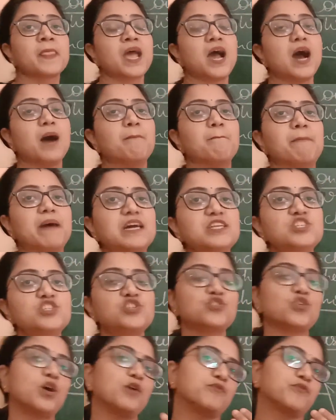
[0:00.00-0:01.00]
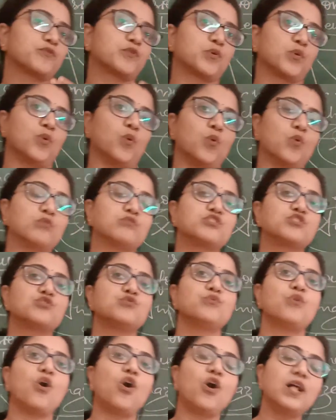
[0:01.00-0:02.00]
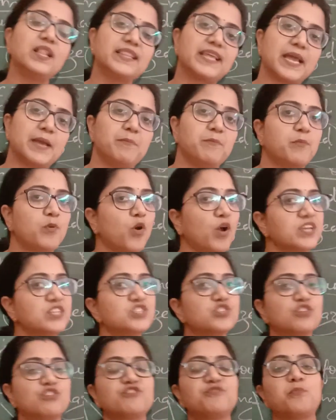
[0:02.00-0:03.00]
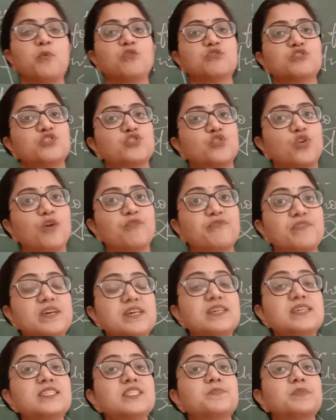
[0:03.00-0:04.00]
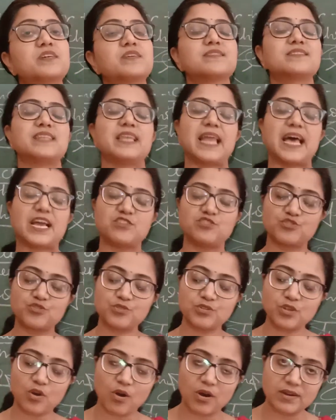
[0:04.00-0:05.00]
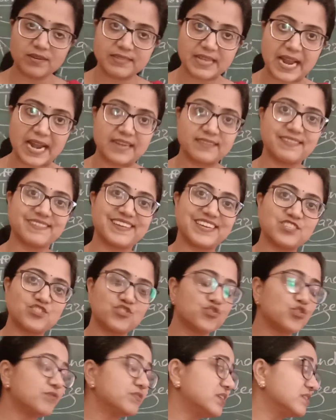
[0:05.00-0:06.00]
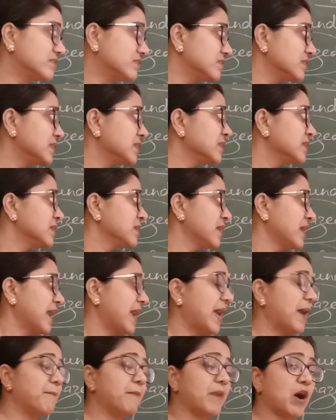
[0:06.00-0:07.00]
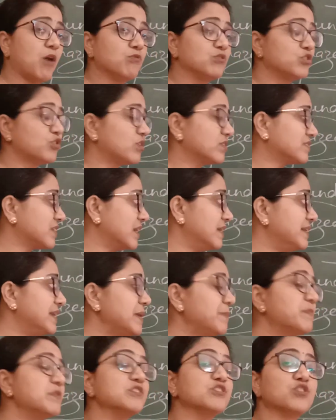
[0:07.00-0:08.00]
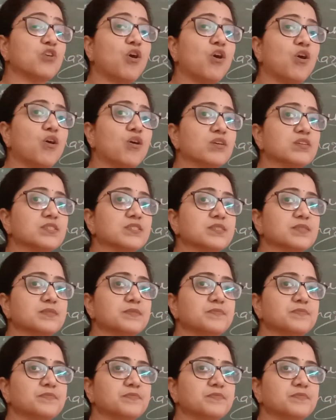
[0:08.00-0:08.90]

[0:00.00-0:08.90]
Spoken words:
a bunch of crooks to all the employees of post office? Because Lencho thought that the rest of the amount, or 30 pesos,